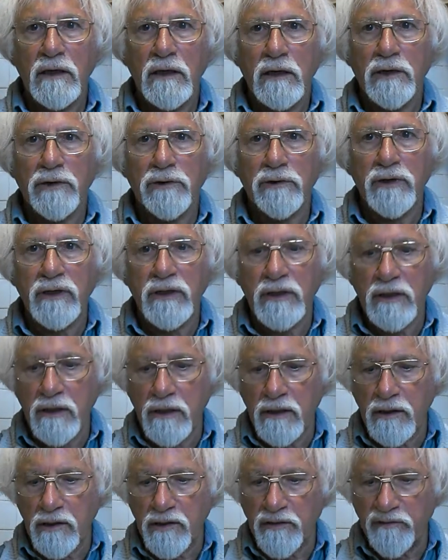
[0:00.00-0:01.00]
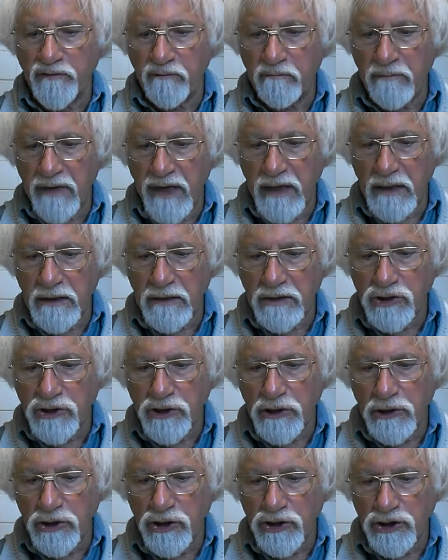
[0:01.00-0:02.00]
a ring of men
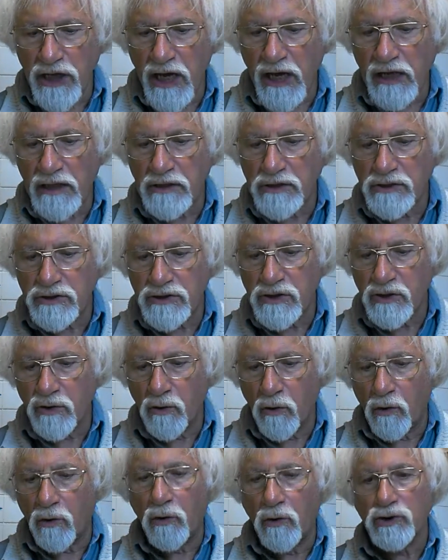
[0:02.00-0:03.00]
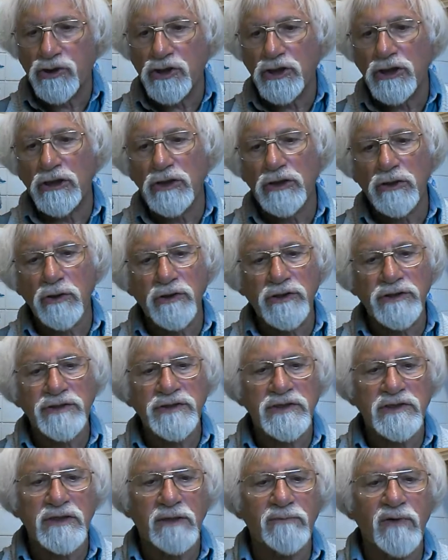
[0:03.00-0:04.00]
shall chant in orgy on a
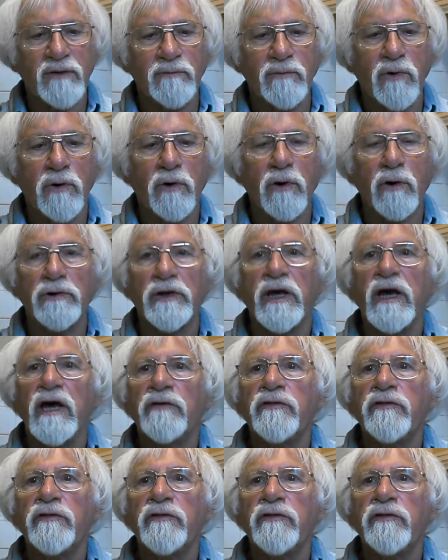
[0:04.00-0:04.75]
summer morn